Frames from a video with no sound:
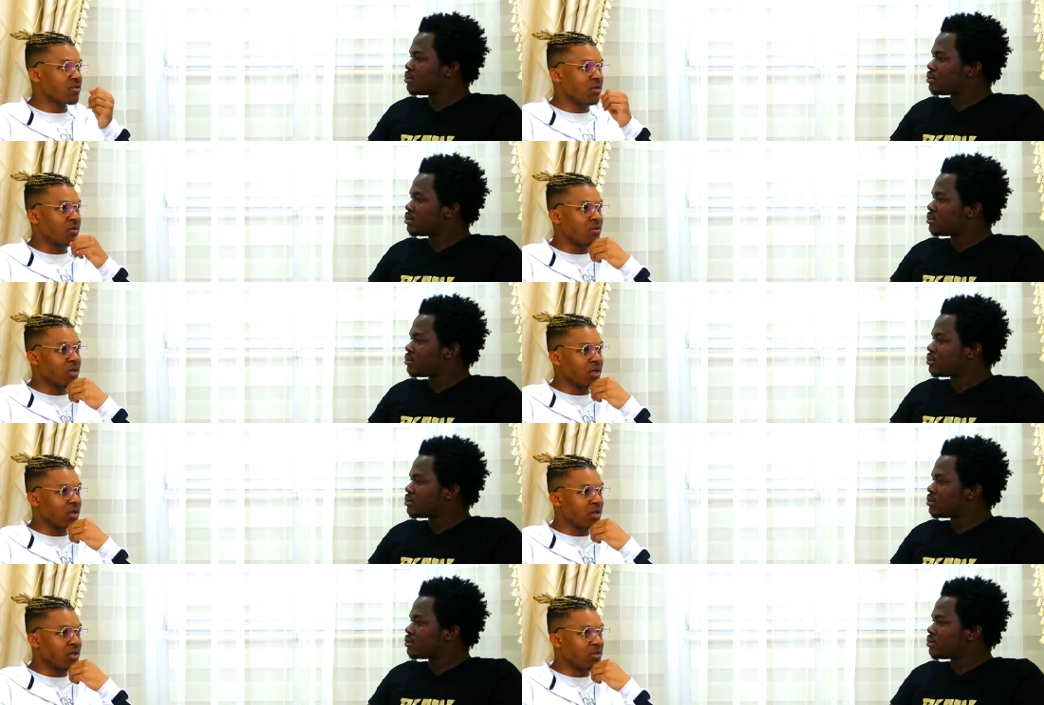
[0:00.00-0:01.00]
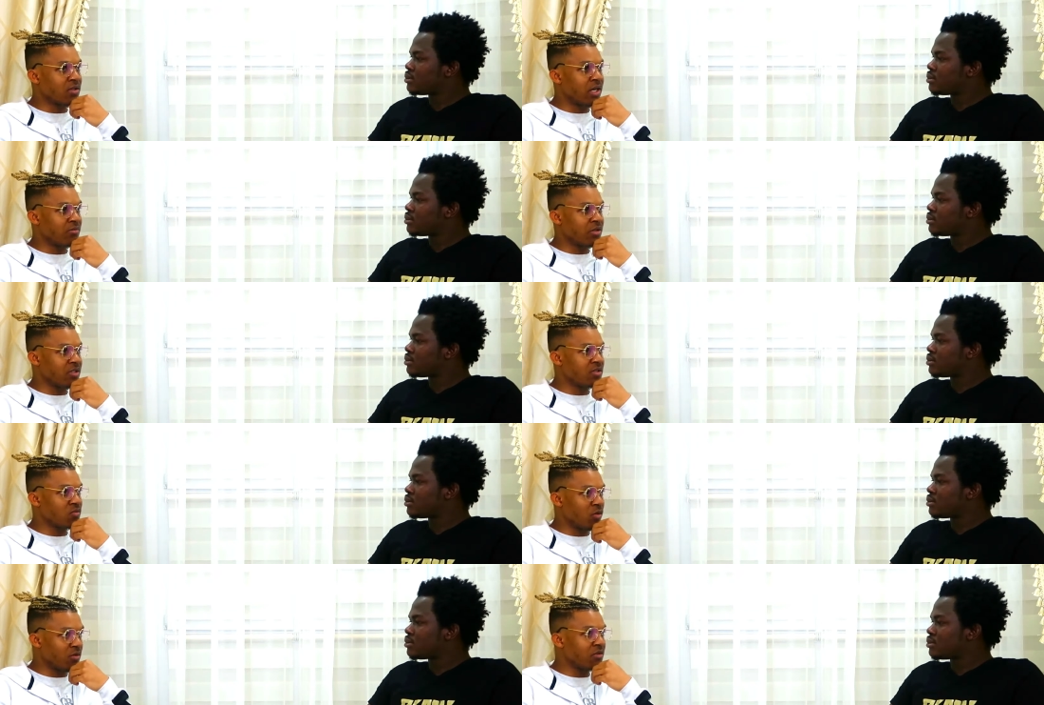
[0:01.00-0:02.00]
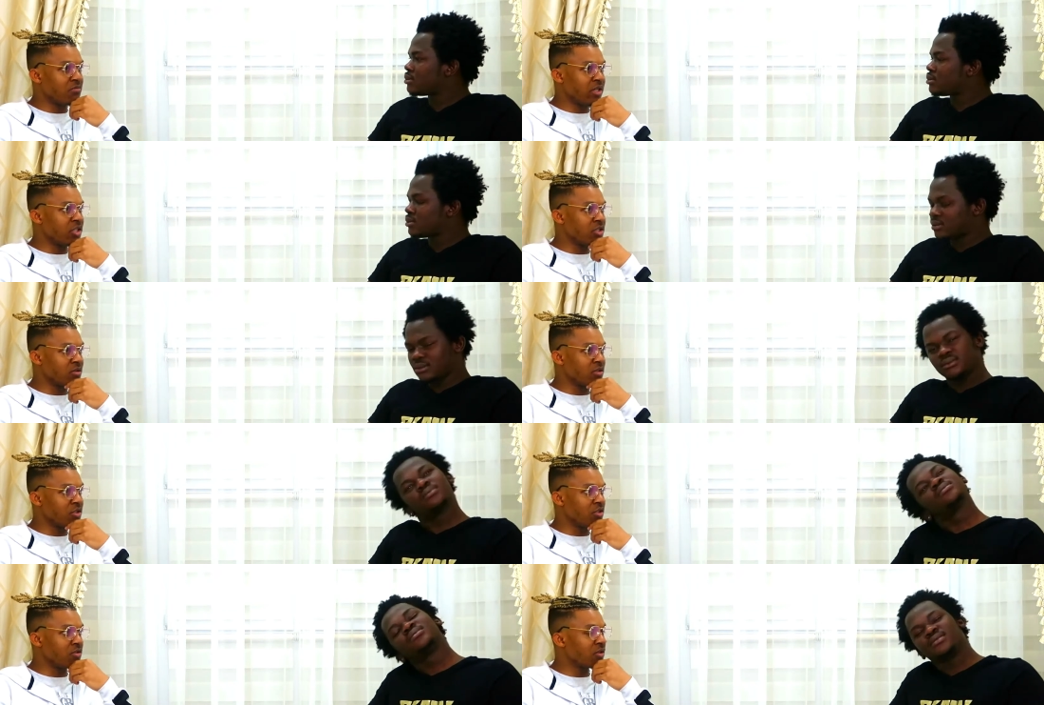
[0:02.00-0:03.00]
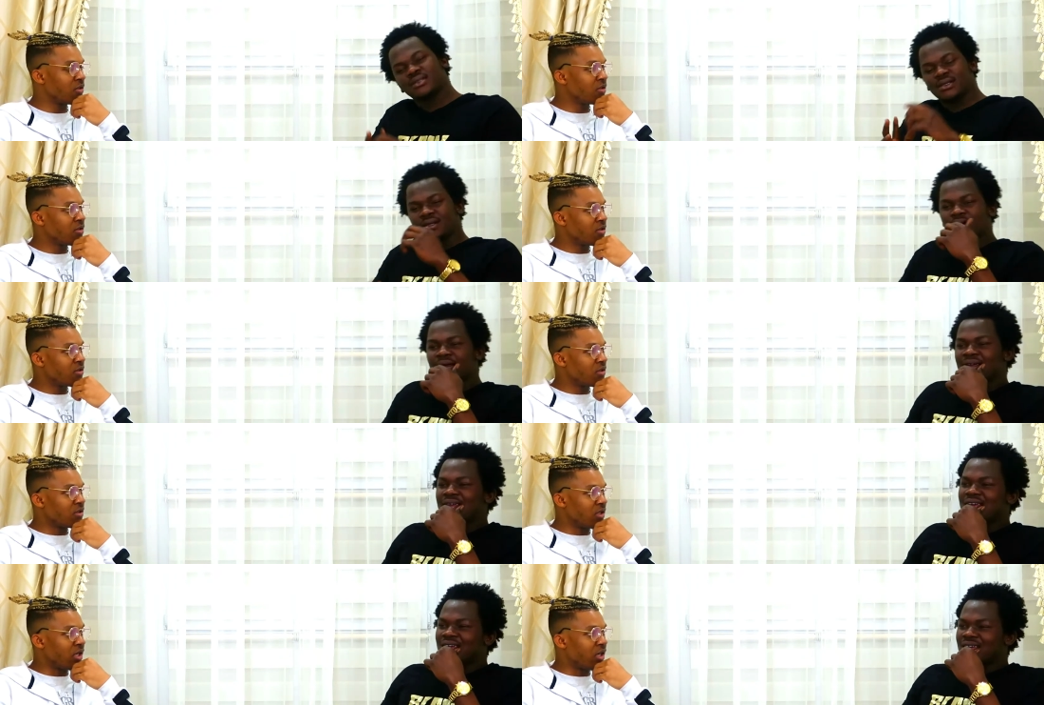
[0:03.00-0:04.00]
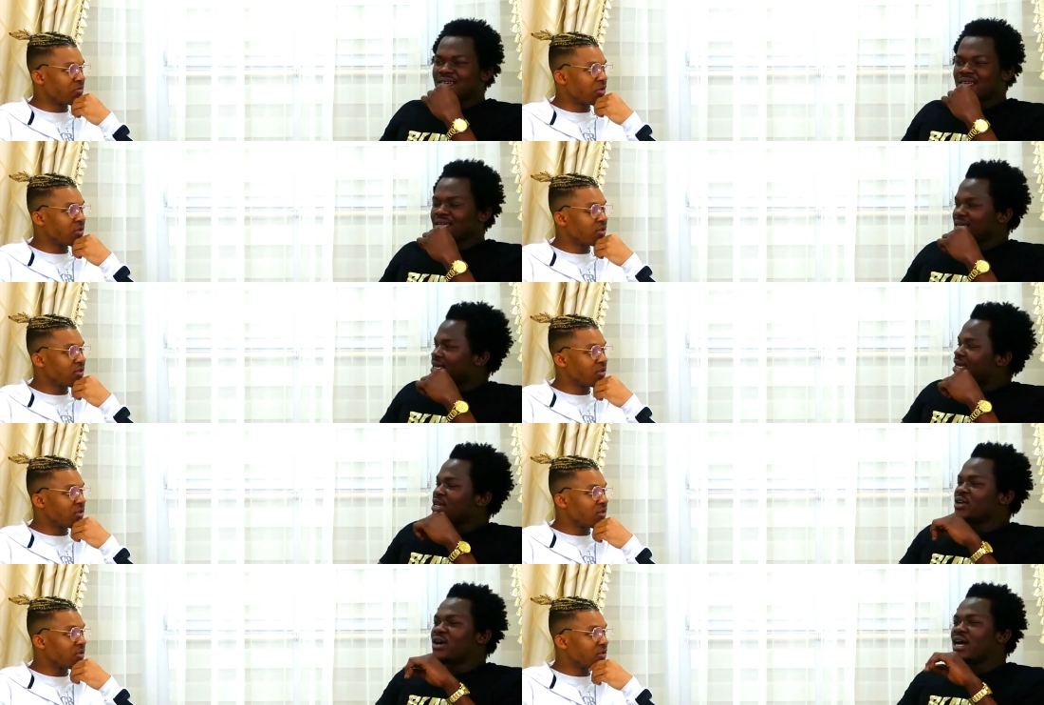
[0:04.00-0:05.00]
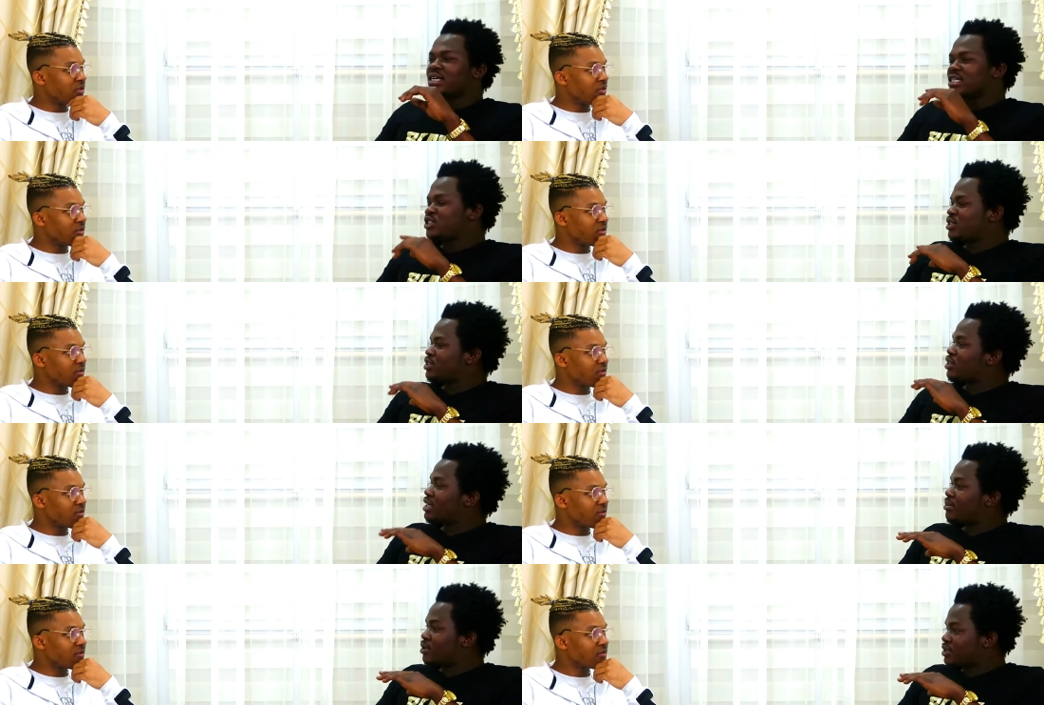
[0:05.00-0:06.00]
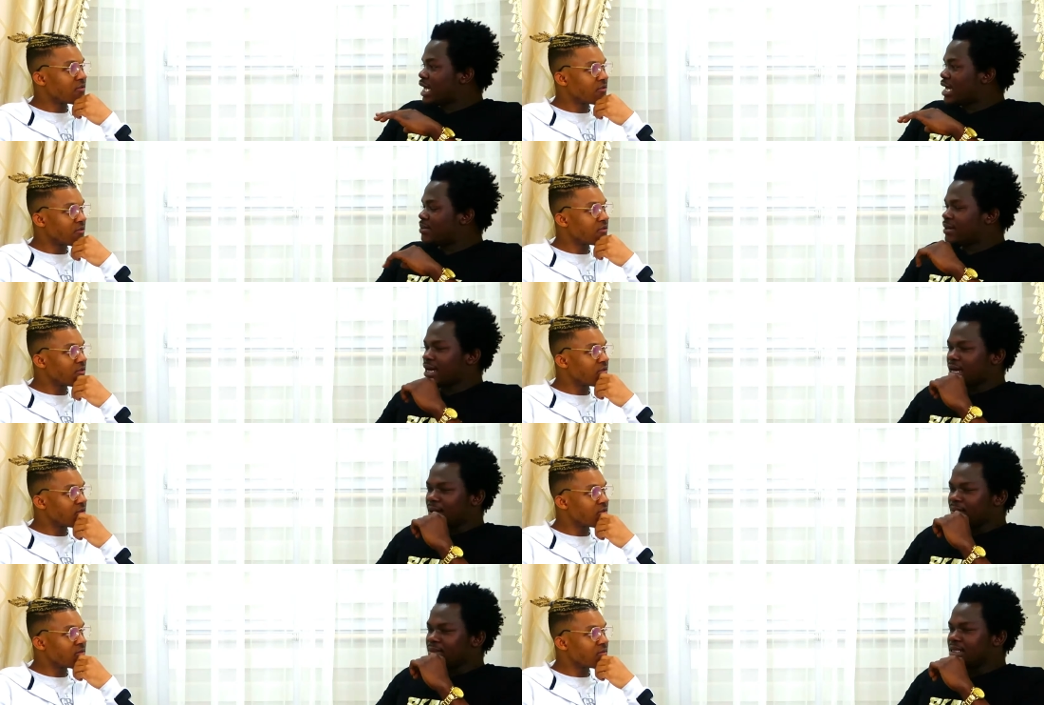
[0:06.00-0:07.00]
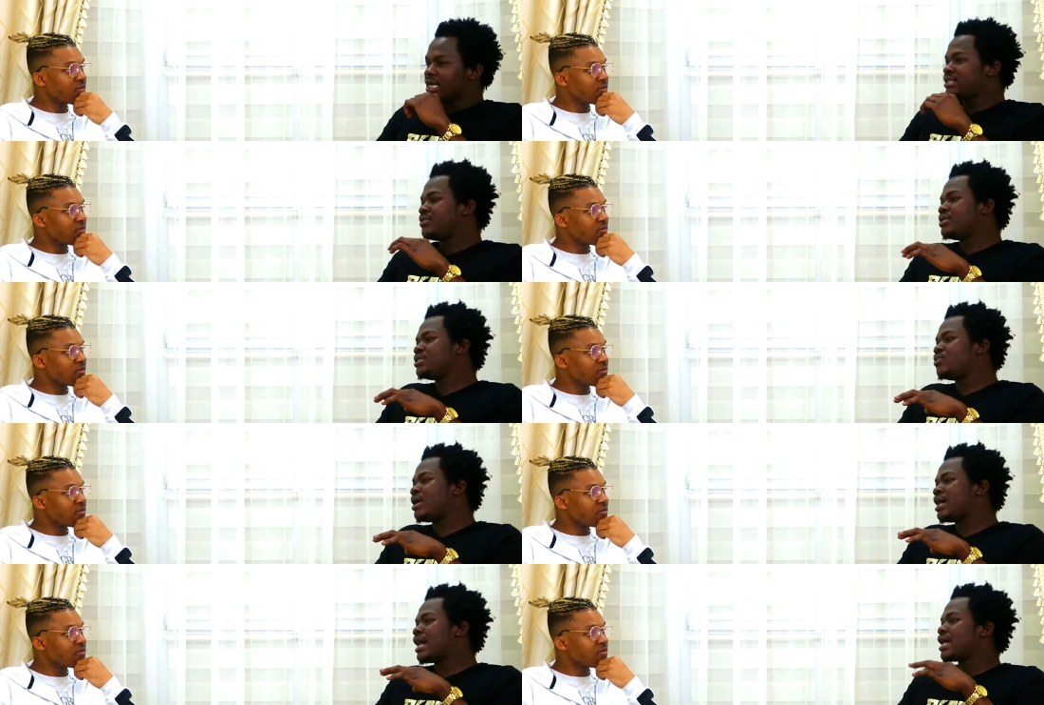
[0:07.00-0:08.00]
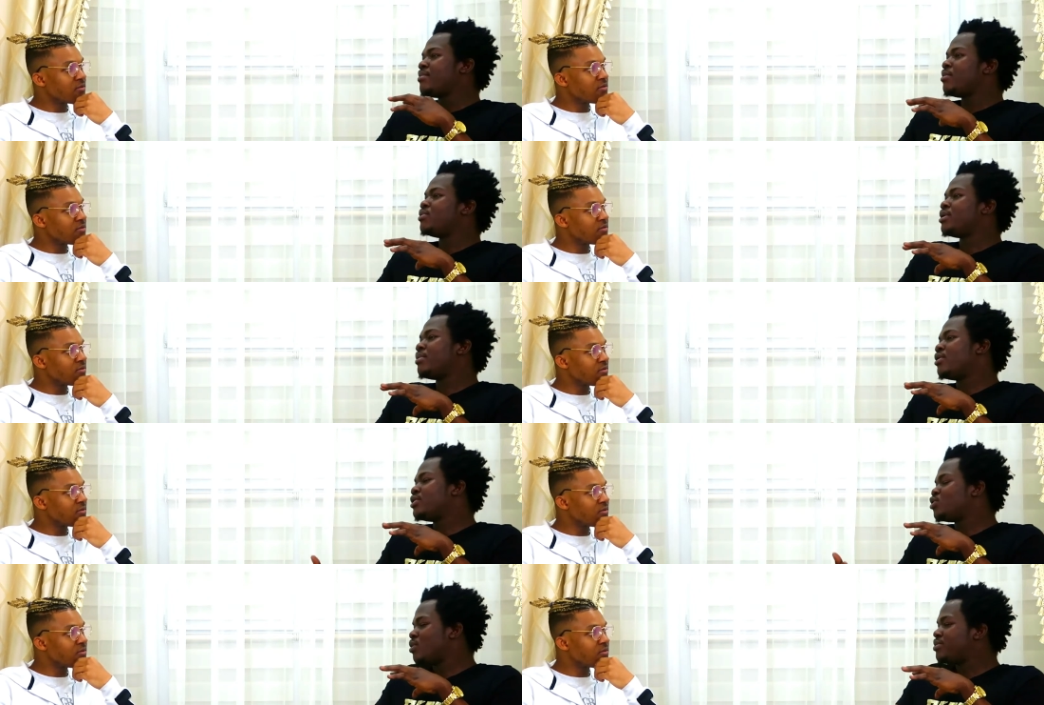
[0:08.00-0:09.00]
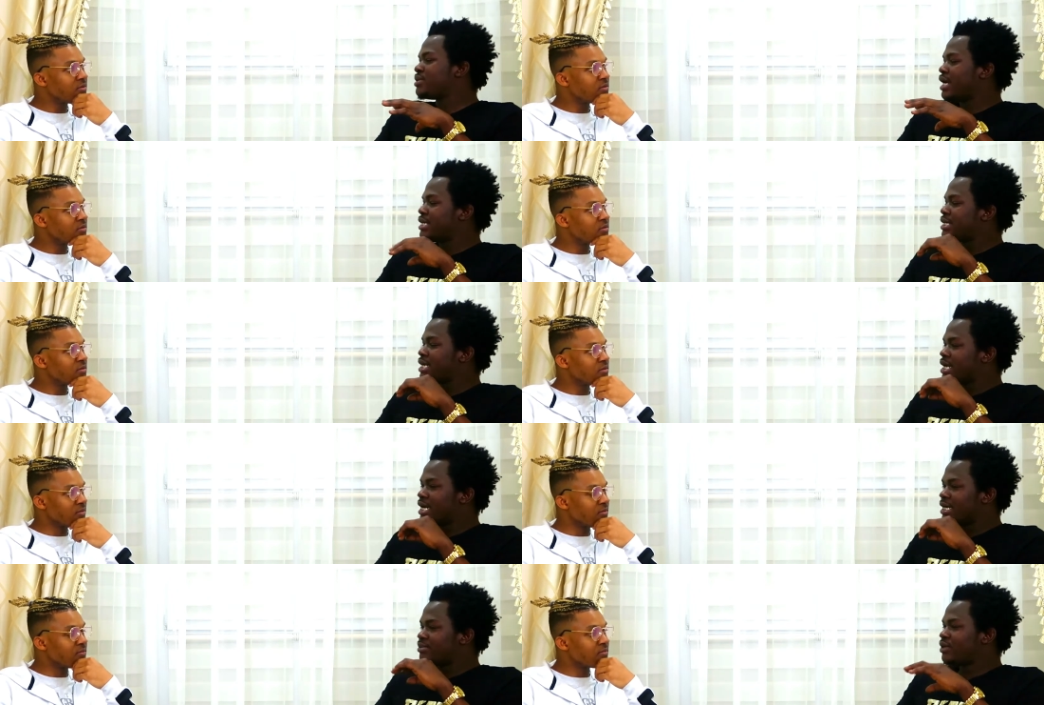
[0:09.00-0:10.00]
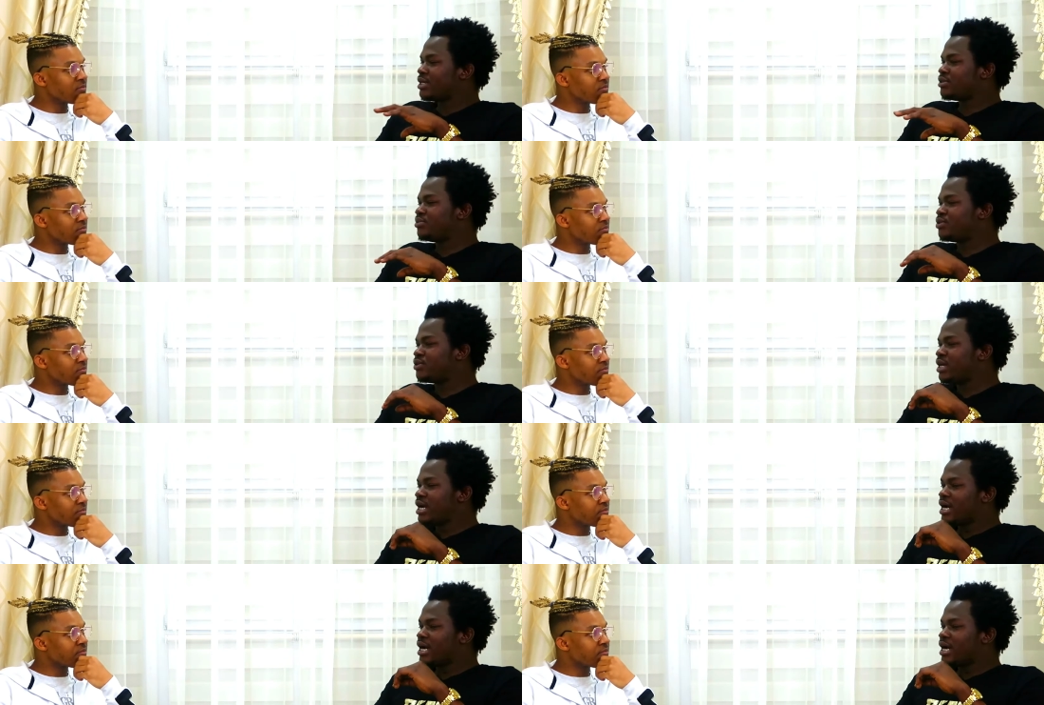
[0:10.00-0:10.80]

Speaker 1: So, uh, time is one of the major issues in that aspect. You know, as
Speaker 2: you're talking about time, um, that's the reason why I came up with about this website and I'm trying to do.